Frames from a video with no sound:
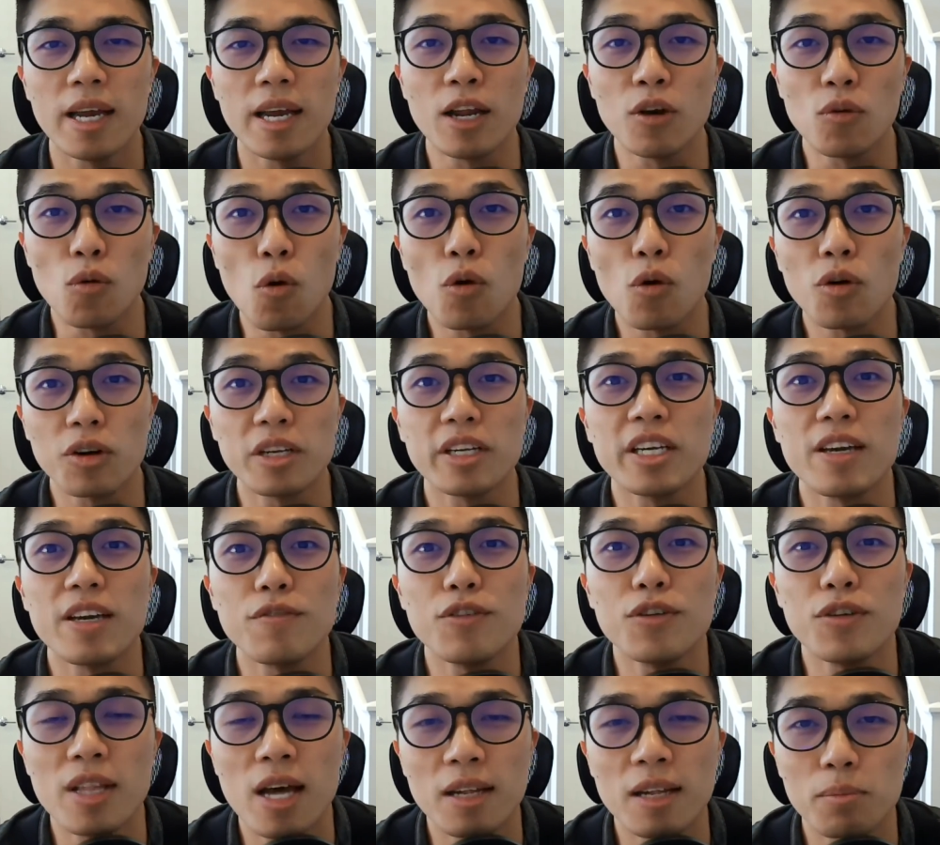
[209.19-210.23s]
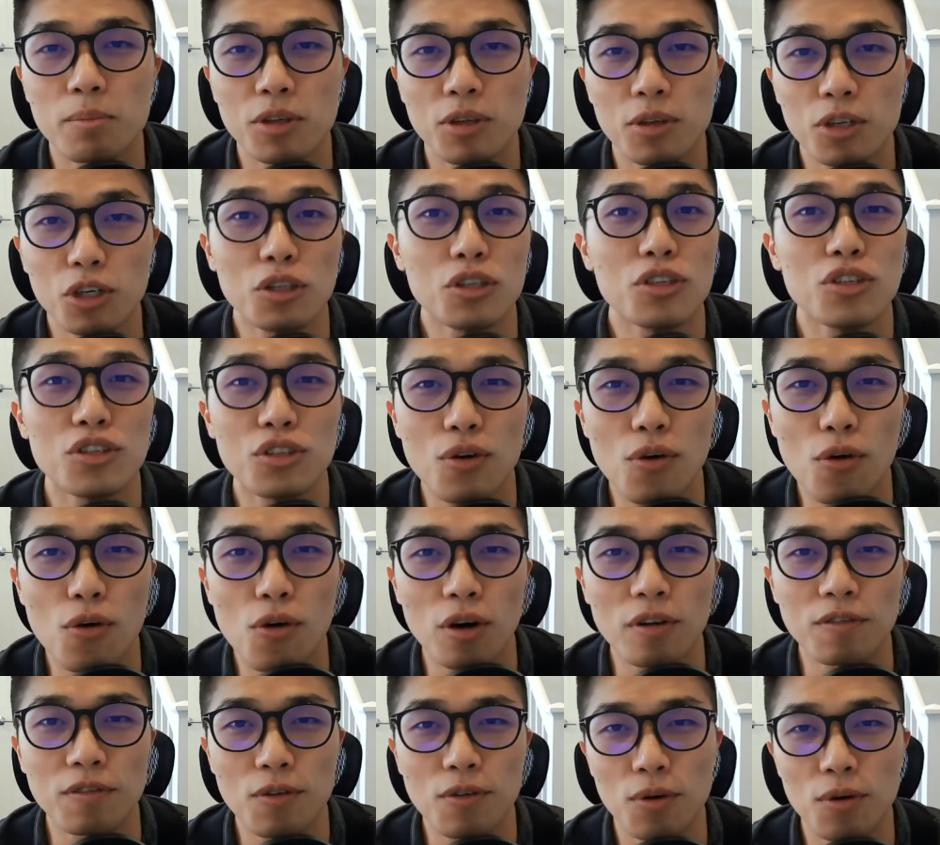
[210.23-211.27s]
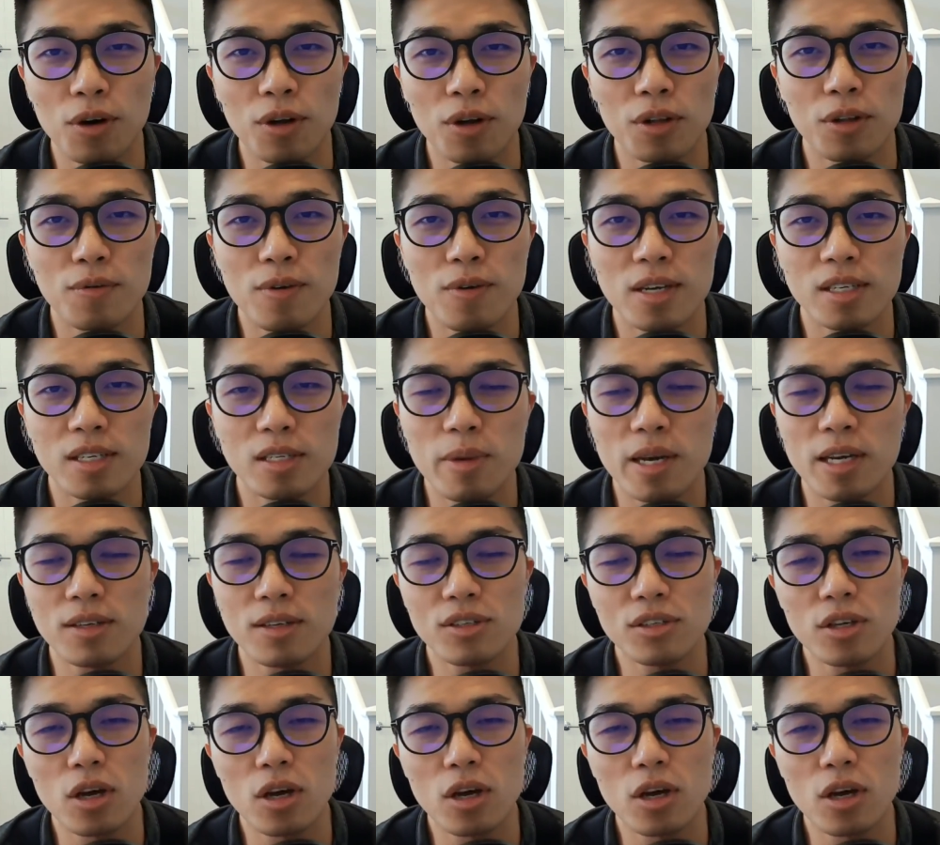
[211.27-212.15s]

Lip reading: in order to give you that good score for the resume.